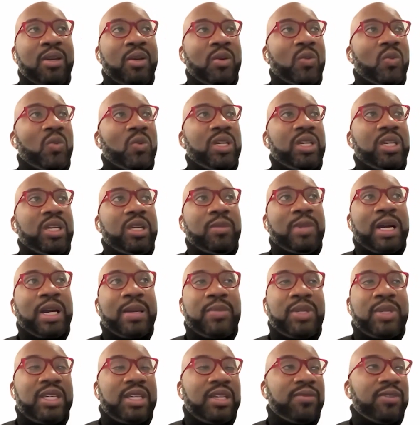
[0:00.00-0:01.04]
we might
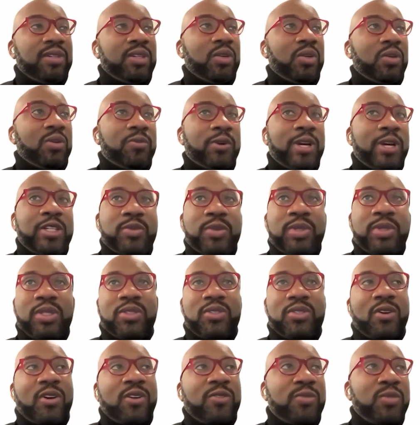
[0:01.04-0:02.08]
be giving you a freshman, a
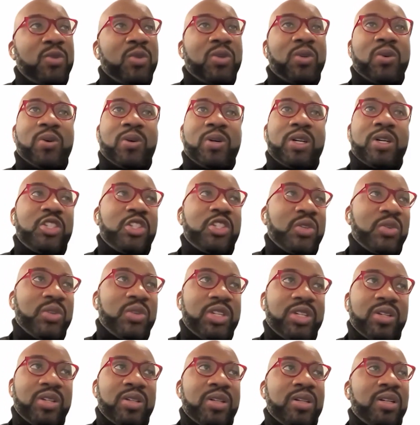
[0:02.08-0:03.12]
sophomore, or a
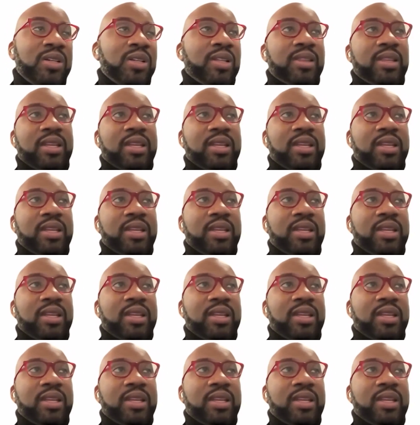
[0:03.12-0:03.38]
junior.